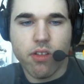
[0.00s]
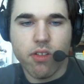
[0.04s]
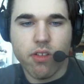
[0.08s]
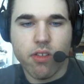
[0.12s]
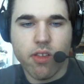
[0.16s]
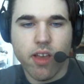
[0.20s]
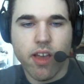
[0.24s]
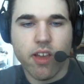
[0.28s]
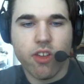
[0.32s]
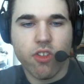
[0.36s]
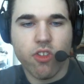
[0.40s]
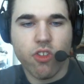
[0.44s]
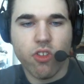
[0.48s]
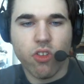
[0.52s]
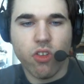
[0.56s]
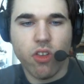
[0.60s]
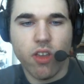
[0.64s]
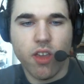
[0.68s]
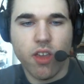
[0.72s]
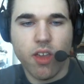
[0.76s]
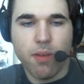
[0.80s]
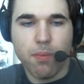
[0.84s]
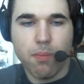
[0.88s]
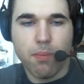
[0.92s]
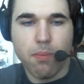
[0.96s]
There's
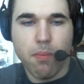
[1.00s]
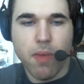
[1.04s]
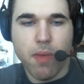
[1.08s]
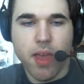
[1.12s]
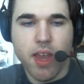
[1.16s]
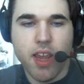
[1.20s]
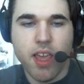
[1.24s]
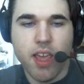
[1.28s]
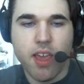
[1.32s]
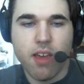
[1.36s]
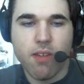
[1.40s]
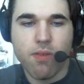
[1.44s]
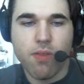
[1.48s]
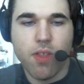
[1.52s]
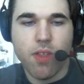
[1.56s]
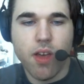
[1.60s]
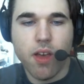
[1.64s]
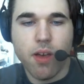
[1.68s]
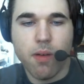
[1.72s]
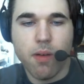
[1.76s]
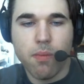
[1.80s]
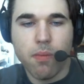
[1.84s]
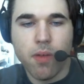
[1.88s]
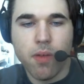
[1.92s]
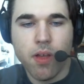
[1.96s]
actually many of
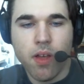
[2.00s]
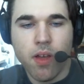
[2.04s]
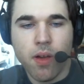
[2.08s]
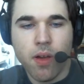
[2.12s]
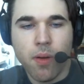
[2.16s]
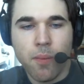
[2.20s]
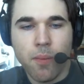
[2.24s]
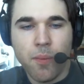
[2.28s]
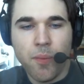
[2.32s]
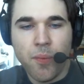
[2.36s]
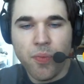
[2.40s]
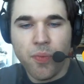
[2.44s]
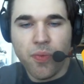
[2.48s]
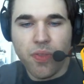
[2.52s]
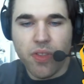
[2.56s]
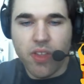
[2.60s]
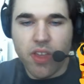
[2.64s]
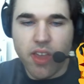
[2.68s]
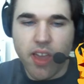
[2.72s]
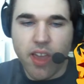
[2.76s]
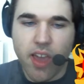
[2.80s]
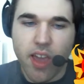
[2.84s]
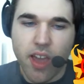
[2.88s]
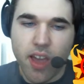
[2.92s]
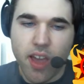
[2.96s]
them,
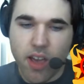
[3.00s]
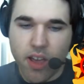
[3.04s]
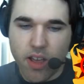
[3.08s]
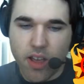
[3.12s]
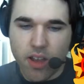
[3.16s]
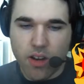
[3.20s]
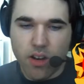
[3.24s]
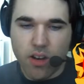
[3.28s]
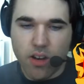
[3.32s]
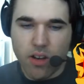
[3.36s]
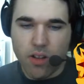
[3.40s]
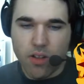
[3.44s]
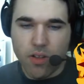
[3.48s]
and